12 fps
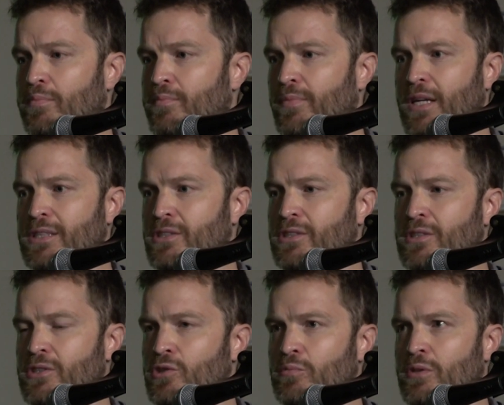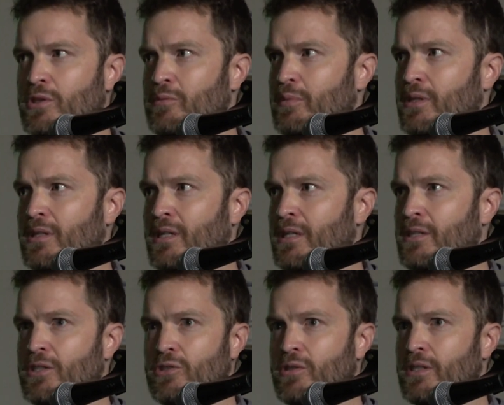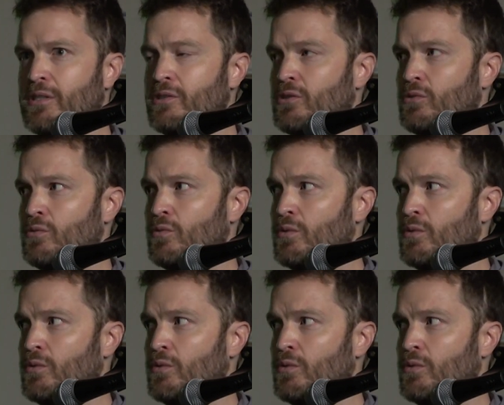not just consumers, but industries who